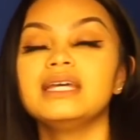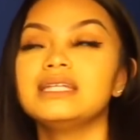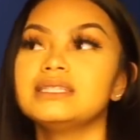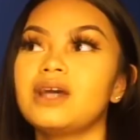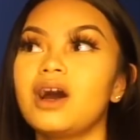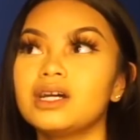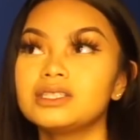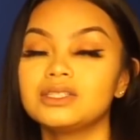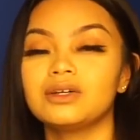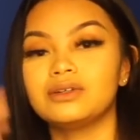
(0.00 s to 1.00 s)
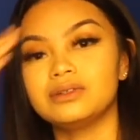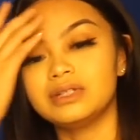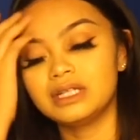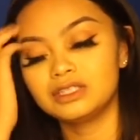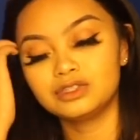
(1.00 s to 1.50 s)
is
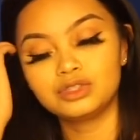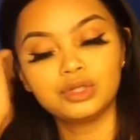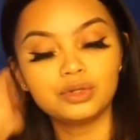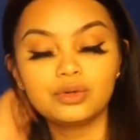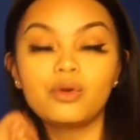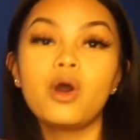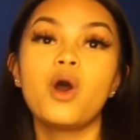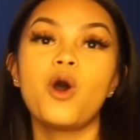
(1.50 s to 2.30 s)
also two